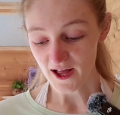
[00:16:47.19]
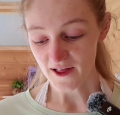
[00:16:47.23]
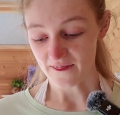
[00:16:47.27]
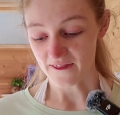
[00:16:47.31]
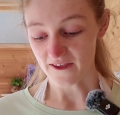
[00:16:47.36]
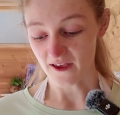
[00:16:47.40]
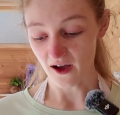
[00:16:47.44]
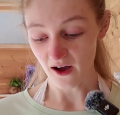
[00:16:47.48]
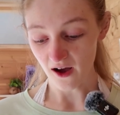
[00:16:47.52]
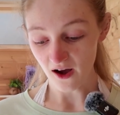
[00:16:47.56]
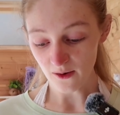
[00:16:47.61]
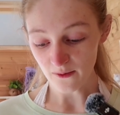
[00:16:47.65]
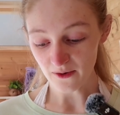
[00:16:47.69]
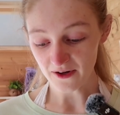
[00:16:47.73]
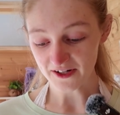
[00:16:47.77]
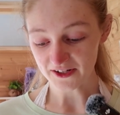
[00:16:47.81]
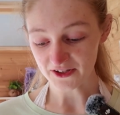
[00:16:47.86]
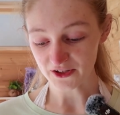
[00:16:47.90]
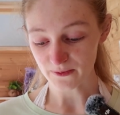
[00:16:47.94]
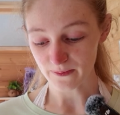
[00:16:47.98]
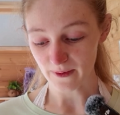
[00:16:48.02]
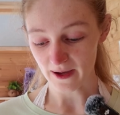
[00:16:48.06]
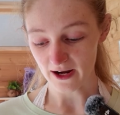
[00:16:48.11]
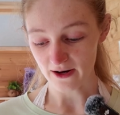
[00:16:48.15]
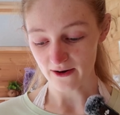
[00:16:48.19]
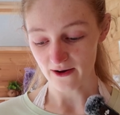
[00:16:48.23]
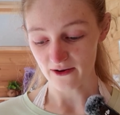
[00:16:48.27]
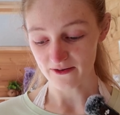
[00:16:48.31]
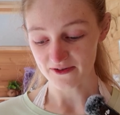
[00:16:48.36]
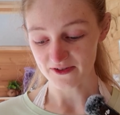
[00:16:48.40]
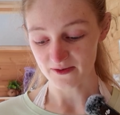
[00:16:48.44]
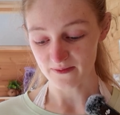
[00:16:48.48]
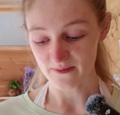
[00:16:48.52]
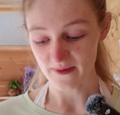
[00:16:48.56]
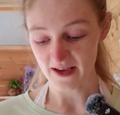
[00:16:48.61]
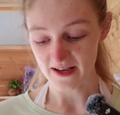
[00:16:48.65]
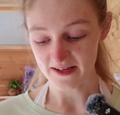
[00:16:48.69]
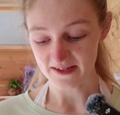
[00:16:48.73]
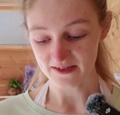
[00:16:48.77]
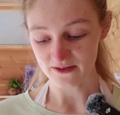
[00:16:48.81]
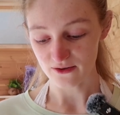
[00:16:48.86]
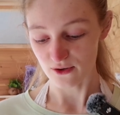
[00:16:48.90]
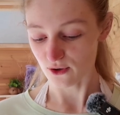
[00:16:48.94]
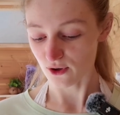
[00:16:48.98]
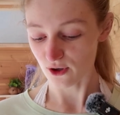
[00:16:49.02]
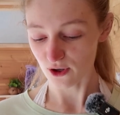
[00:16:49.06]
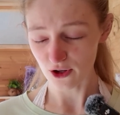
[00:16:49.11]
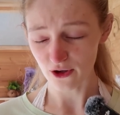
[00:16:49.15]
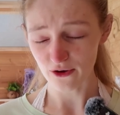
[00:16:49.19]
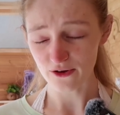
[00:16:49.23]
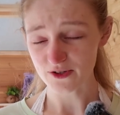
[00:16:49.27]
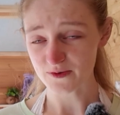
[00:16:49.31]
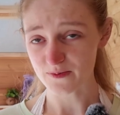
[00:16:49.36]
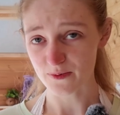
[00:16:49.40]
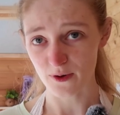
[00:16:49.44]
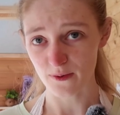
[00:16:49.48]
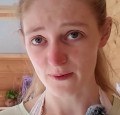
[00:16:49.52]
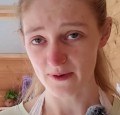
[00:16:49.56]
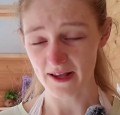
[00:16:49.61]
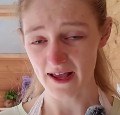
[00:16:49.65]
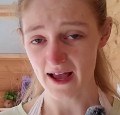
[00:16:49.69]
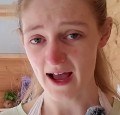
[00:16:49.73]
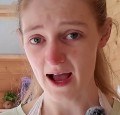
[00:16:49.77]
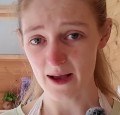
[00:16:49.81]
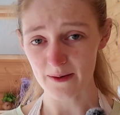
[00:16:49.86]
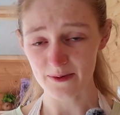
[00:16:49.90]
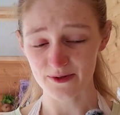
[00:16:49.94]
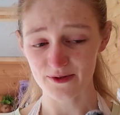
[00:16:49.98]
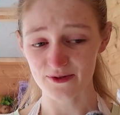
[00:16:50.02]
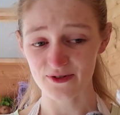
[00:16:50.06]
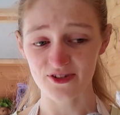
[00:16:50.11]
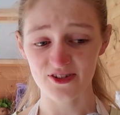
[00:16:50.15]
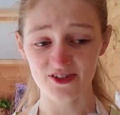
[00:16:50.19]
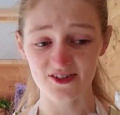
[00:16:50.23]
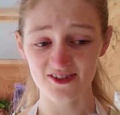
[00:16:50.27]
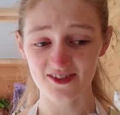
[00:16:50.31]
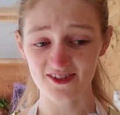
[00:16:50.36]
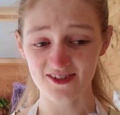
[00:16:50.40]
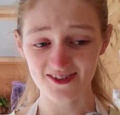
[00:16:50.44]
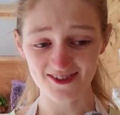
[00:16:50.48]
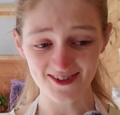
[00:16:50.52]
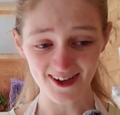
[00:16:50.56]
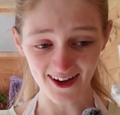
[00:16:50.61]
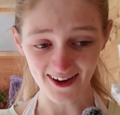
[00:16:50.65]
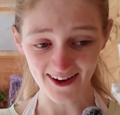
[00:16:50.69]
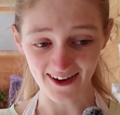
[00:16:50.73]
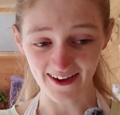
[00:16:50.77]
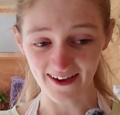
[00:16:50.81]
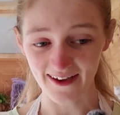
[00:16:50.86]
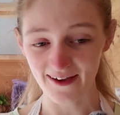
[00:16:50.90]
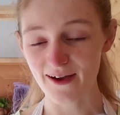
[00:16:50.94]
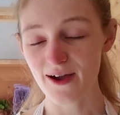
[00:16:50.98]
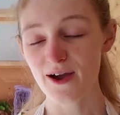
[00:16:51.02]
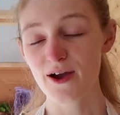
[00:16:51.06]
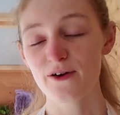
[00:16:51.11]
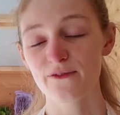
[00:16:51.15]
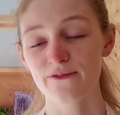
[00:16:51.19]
The artwork in the background's amazing. The holo is probably absolutely stunning